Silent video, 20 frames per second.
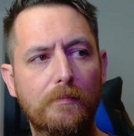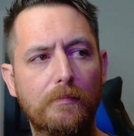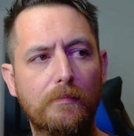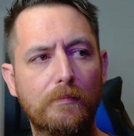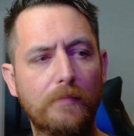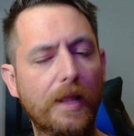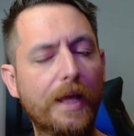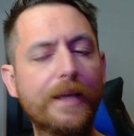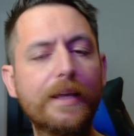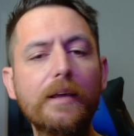
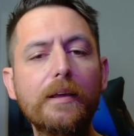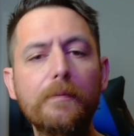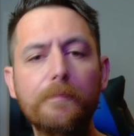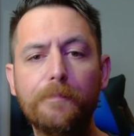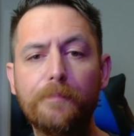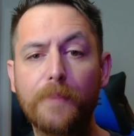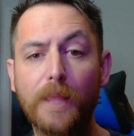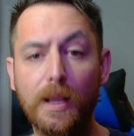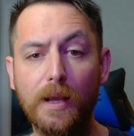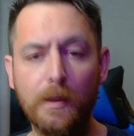like it,
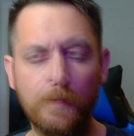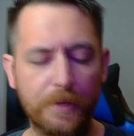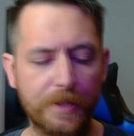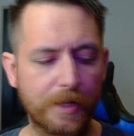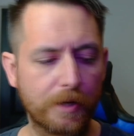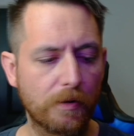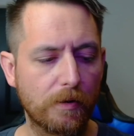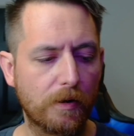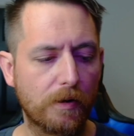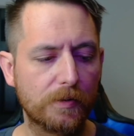but
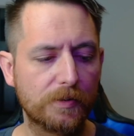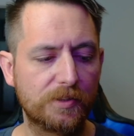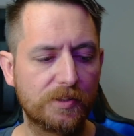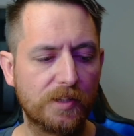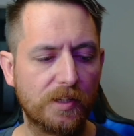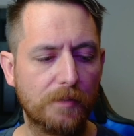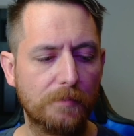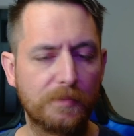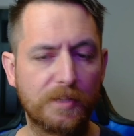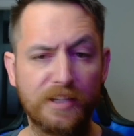there are
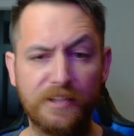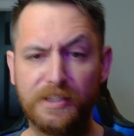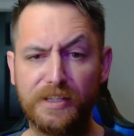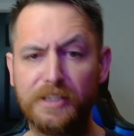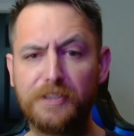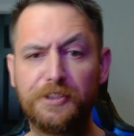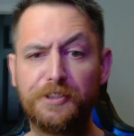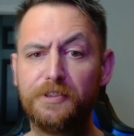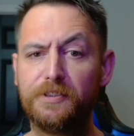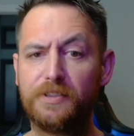some
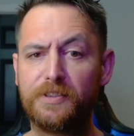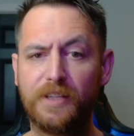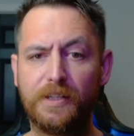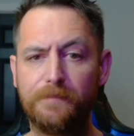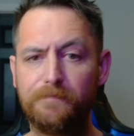conditions that